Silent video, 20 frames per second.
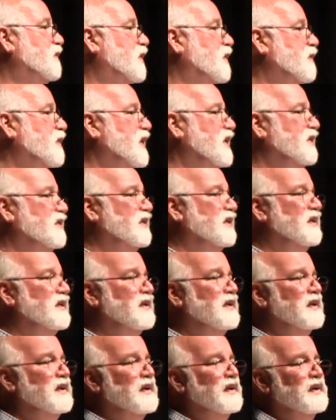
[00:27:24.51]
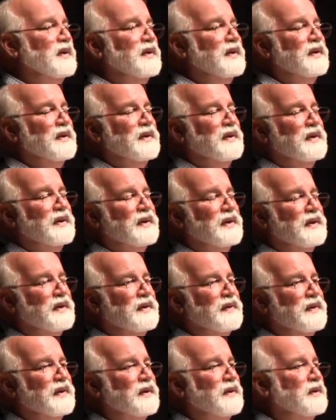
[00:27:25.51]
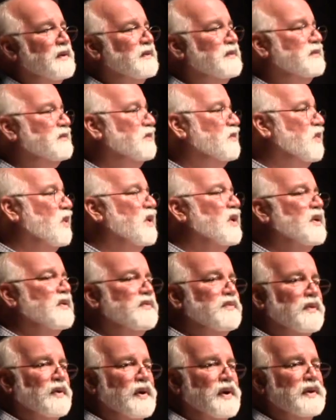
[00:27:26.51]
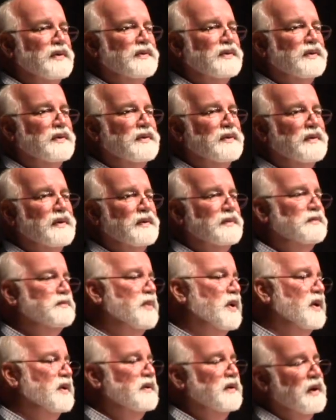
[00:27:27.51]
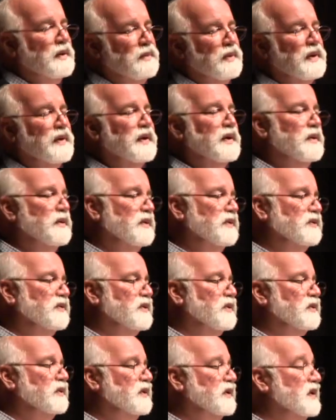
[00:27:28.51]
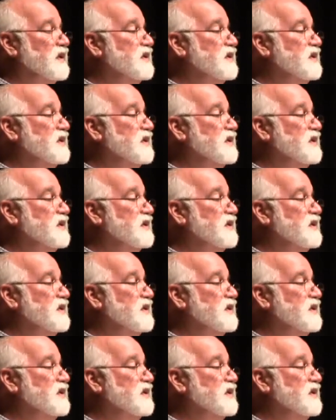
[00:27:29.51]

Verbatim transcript: probation. Uh, they all work for us part-time while they go to school to